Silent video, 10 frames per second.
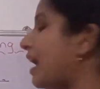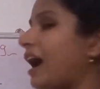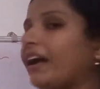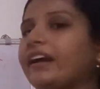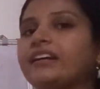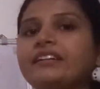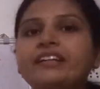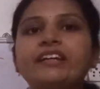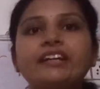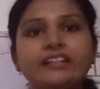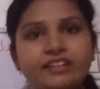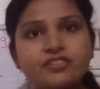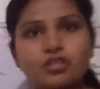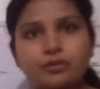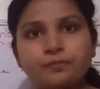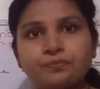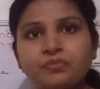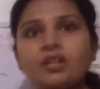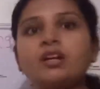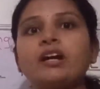int, integer,
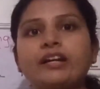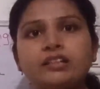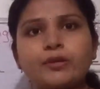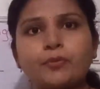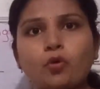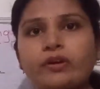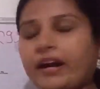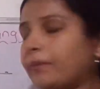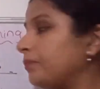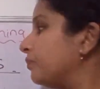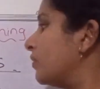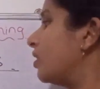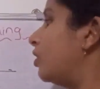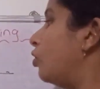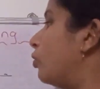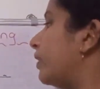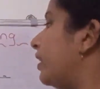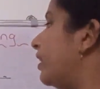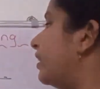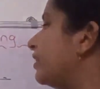in the program.
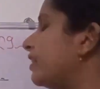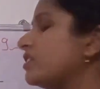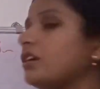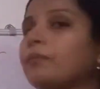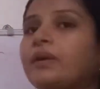Okay, integer